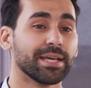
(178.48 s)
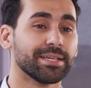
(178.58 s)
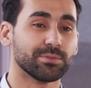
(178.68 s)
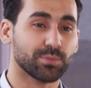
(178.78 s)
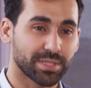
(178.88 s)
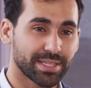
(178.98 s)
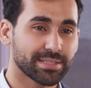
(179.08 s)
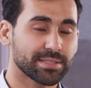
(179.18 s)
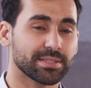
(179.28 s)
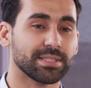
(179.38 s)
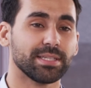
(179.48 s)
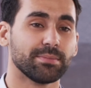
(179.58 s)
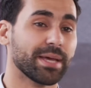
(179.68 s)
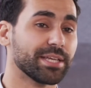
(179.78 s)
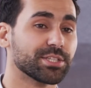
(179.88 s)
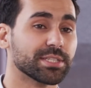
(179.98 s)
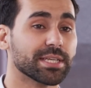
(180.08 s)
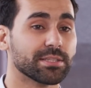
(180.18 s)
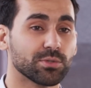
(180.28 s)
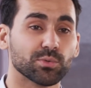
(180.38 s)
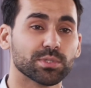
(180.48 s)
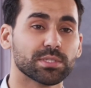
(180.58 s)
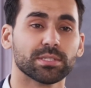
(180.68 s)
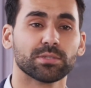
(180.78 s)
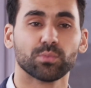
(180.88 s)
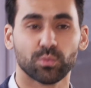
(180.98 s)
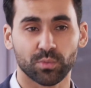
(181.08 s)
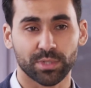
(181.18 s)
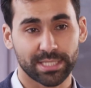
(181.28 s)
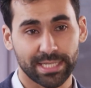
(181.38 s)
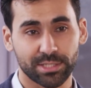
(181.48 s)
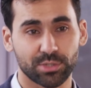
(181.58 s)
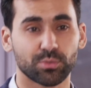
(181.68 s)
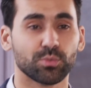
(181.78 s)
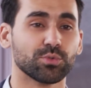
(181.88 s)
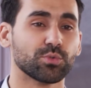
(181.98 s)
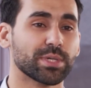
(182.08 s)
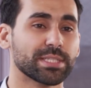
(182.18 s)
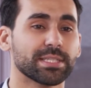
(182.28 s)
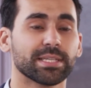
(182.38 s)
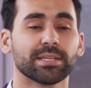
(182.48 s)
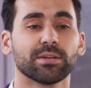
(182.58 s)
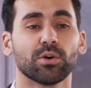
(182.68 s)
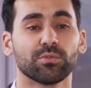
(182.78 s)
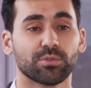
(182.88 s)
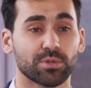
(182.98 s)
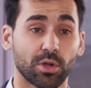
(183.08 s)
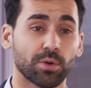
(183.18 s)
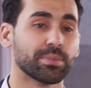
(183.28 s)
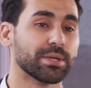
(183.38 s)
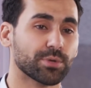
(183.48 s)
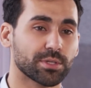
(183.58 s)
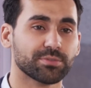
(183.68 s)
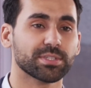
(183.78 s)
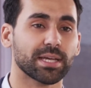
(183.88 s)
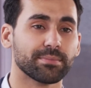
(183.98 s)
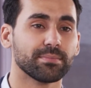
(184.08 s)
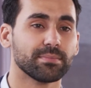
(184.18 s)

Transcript: And with that, the patient can use this wound, intelligent wound dressing over a long period of time.